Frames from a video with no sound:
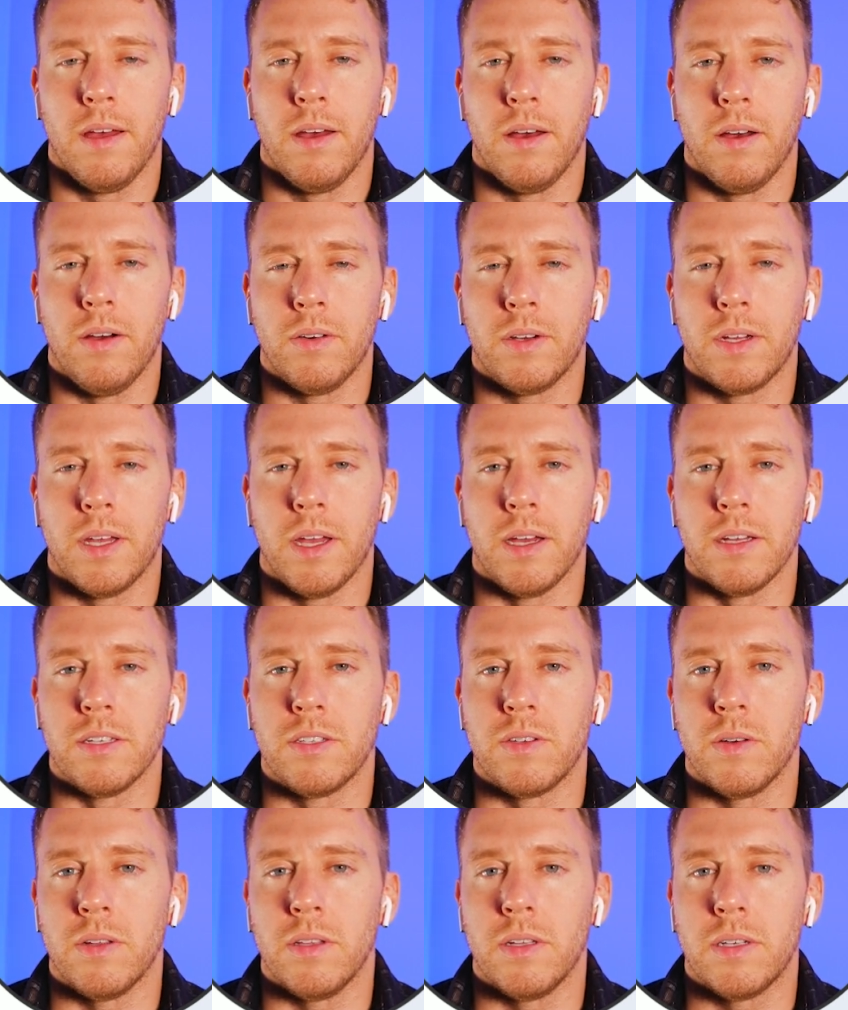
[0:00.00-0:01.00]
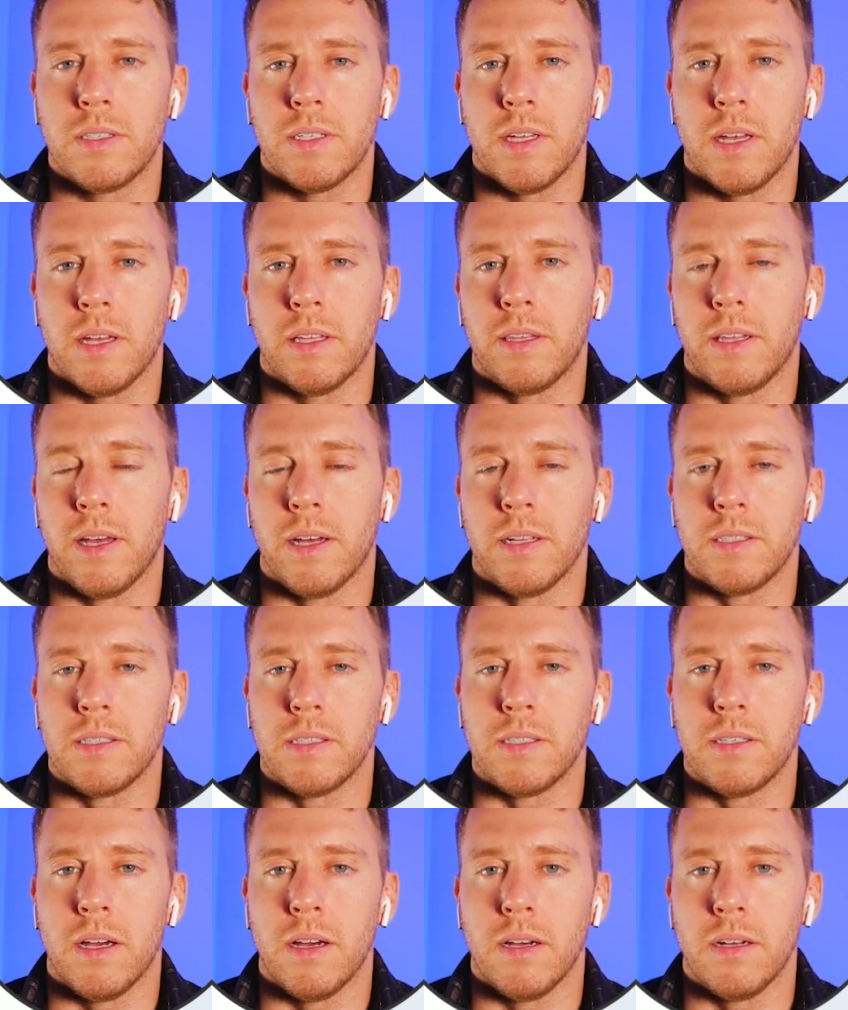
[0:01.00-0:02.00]
Okay, so it looks like that's
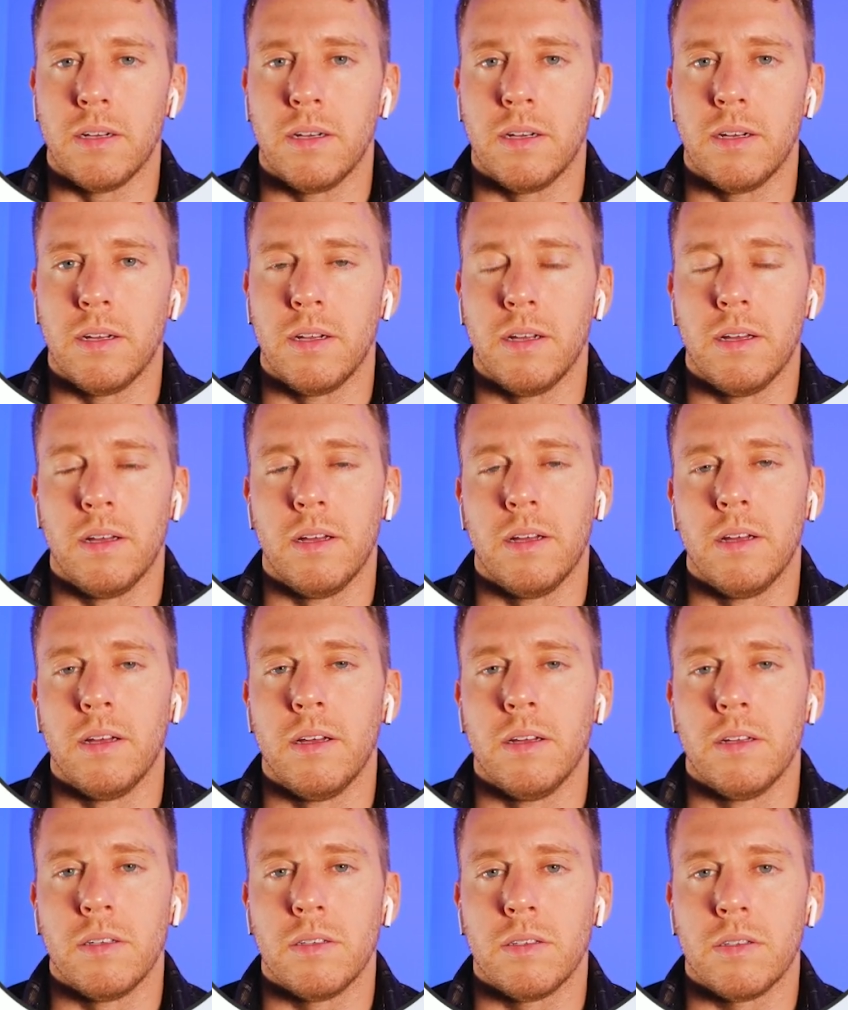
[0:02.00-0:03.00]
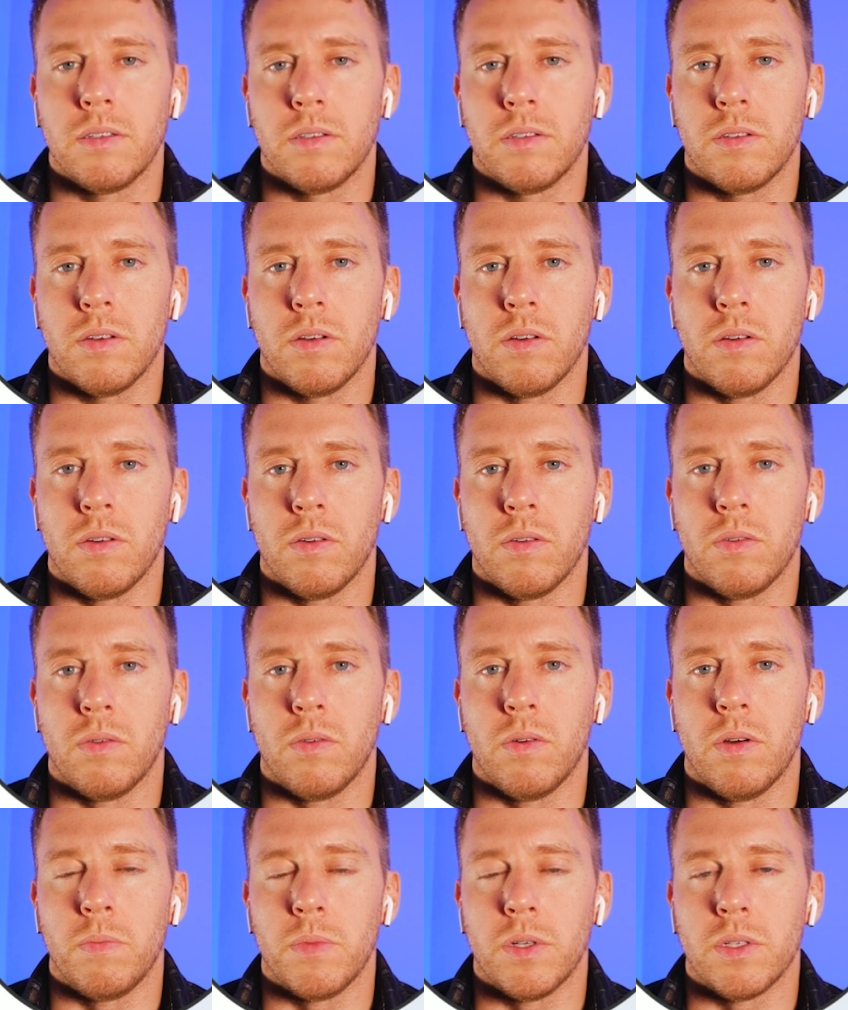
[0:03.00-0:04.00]
done.
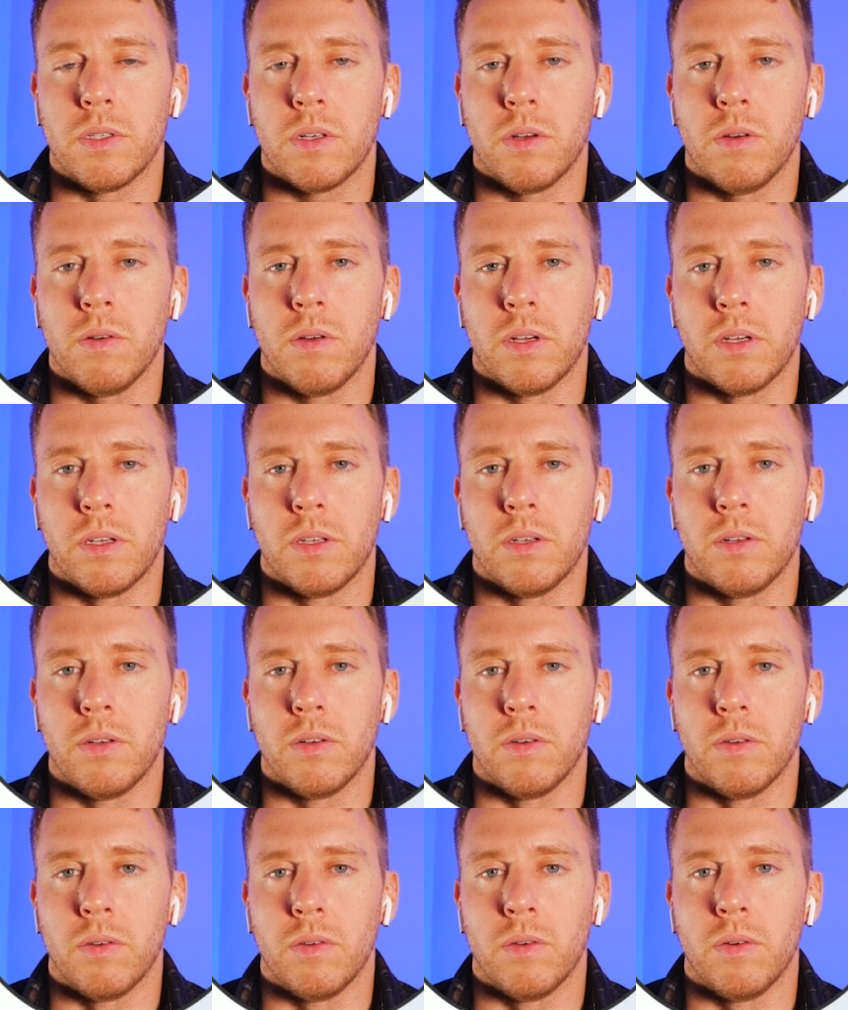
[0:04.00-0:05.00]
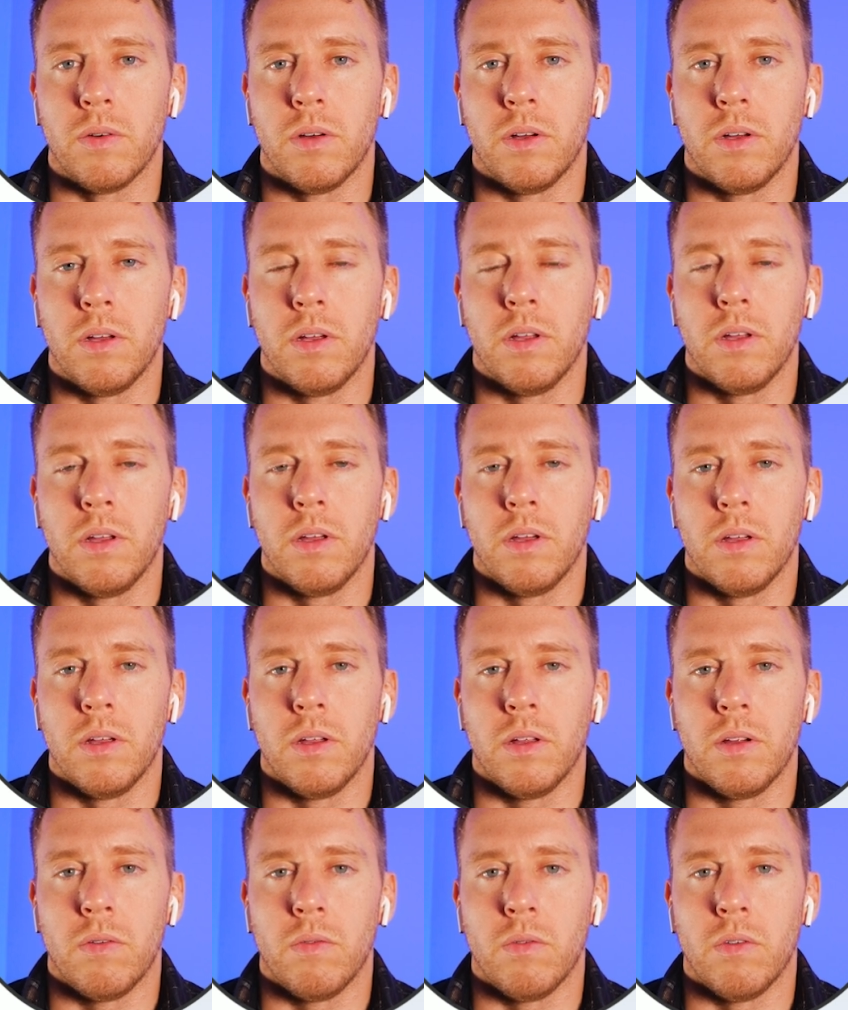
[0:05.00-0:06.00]
So I'm just going to
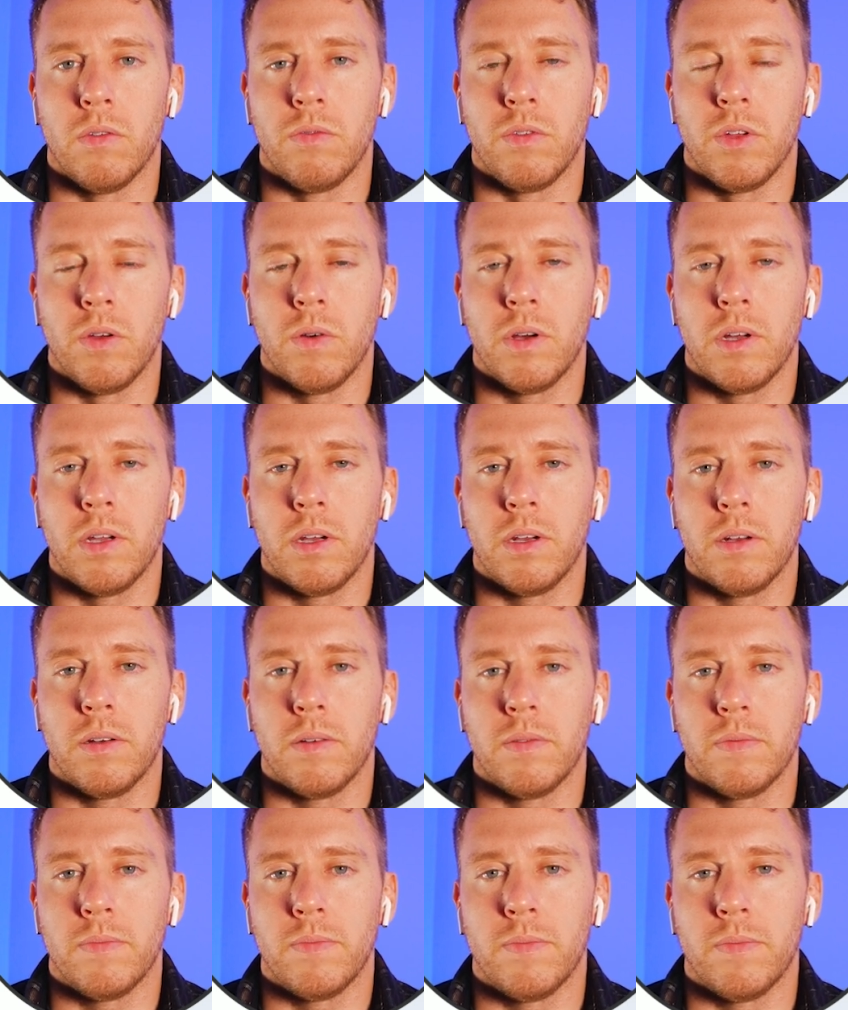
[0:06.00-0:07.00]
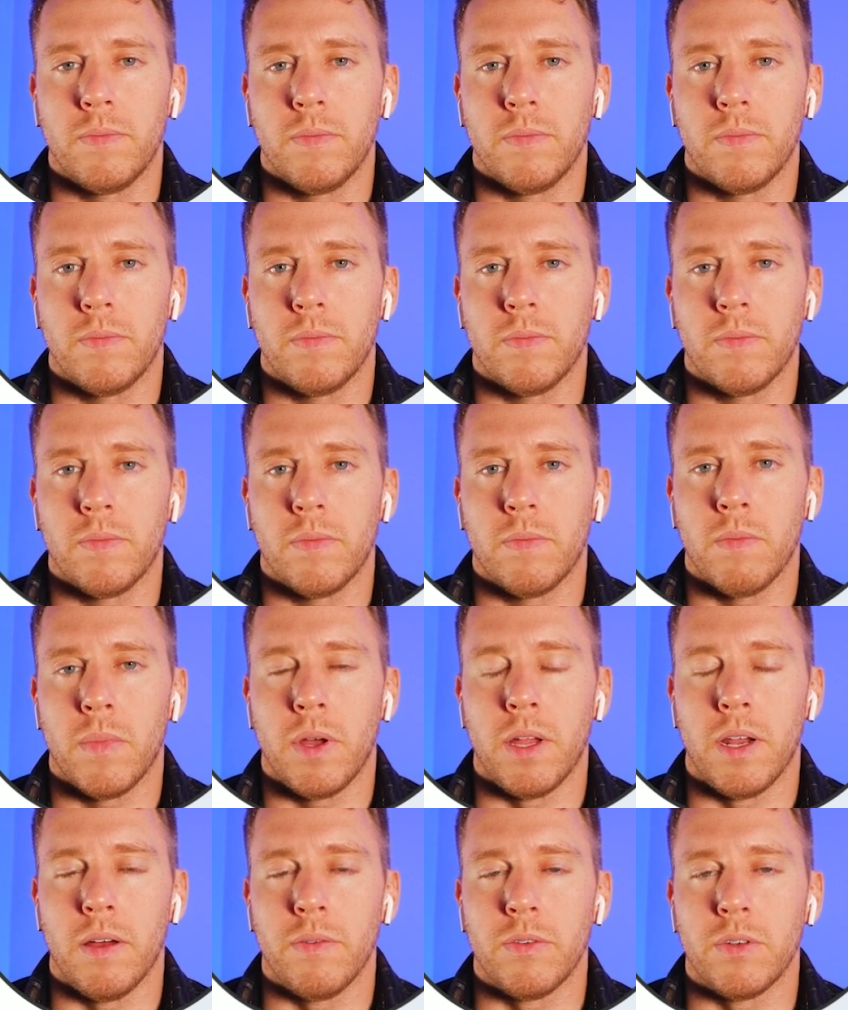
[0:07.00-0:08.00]
review it.
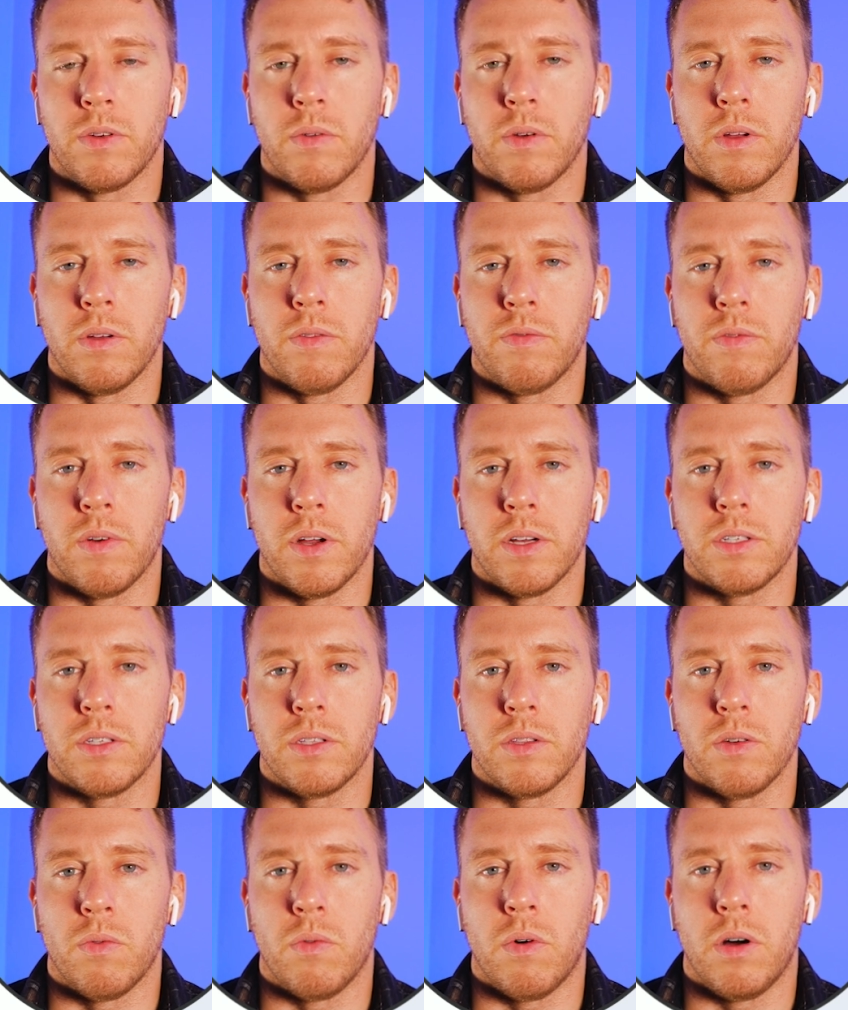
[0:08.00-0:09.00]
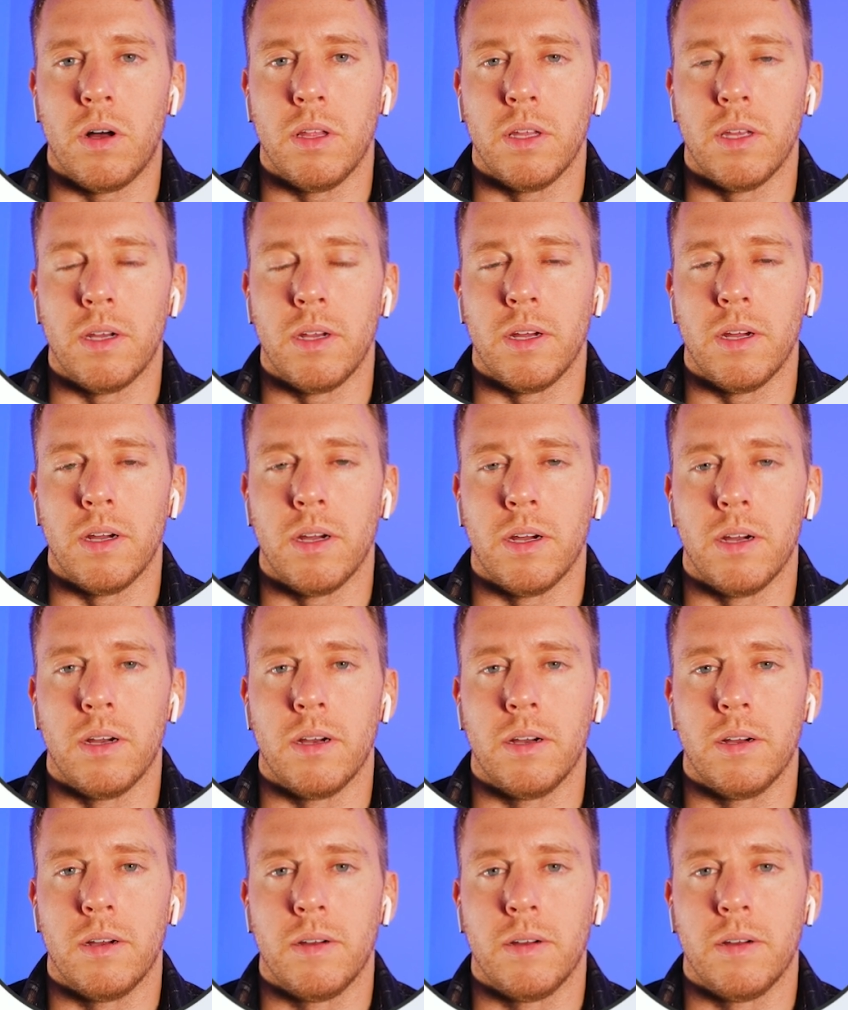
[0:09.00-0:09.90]
Might have to refresh the wallet here.